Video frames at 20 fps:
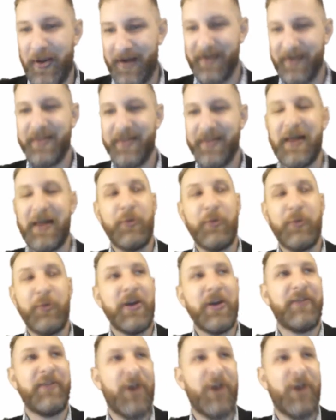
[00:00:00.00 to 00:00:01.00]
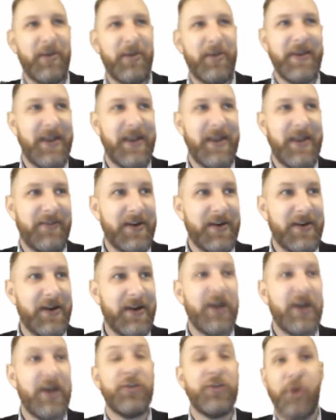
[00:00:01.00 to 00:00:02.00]
that we have all been given
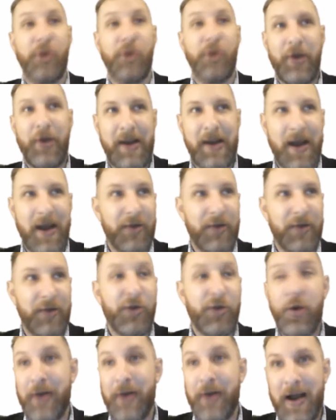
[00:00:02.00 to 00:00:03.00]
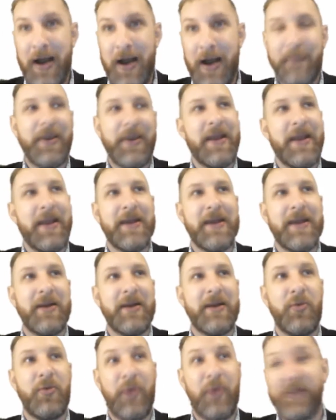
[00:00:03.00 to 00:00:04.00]
grown up in
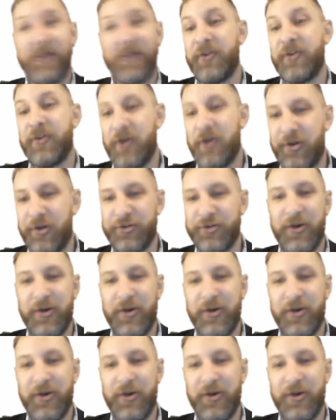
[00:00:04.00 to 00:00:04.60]
Western culture.